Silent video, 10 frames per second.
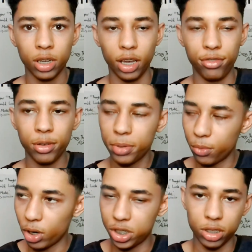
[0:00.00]
If you've been
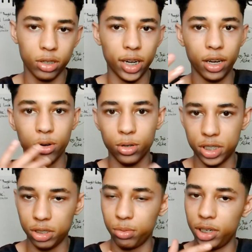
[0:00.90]
watching online
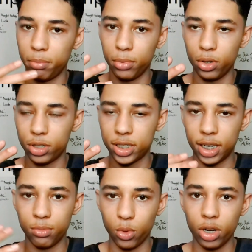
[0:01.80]
courses, reading books
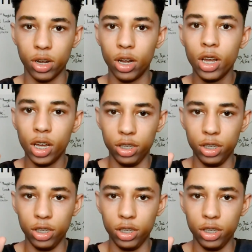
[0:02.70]
and whatnot,